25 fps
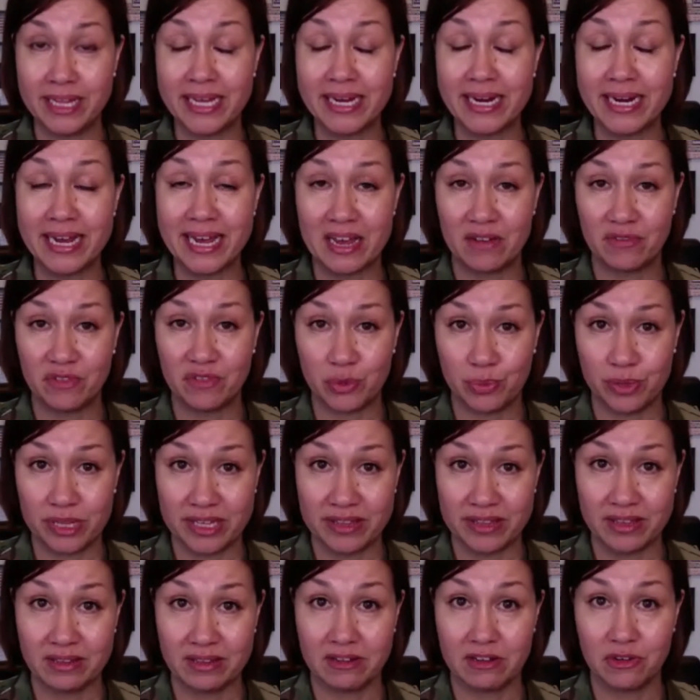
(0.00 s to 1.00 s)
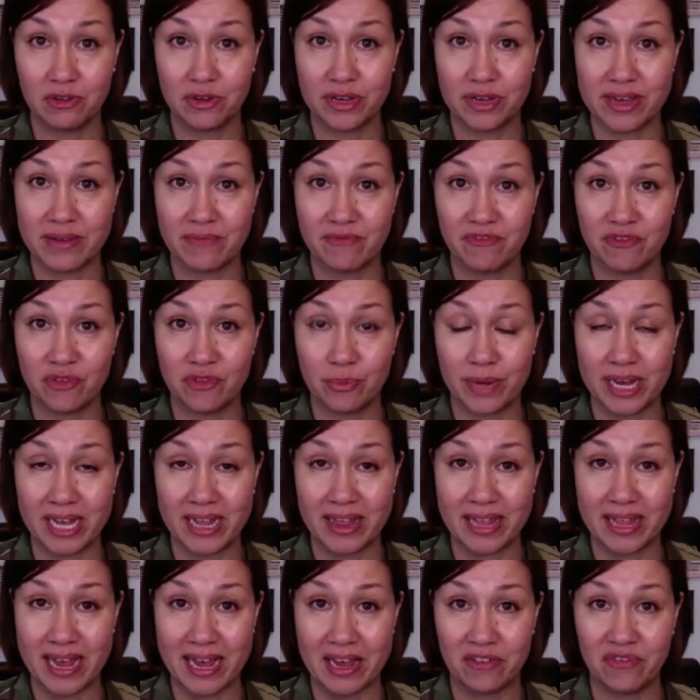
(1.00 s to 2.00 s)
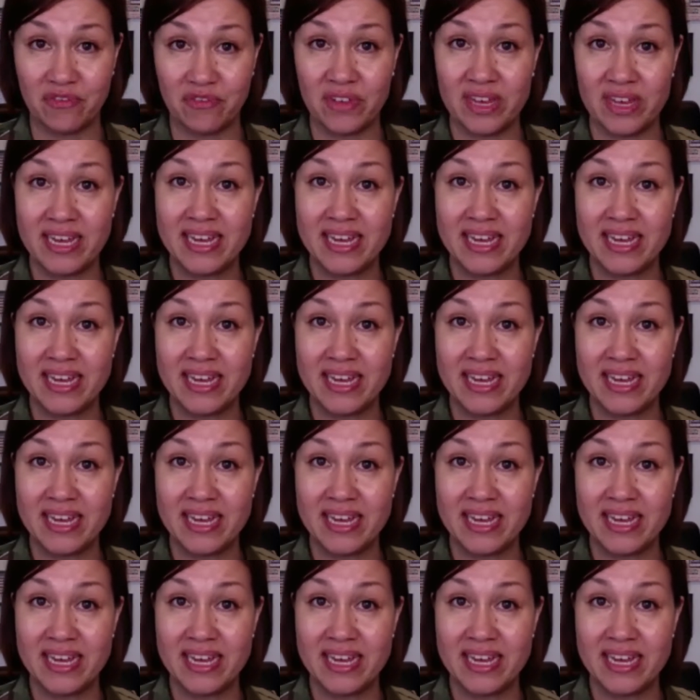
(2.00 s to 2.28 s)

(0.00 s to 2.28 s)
and I have to play the long game for my life.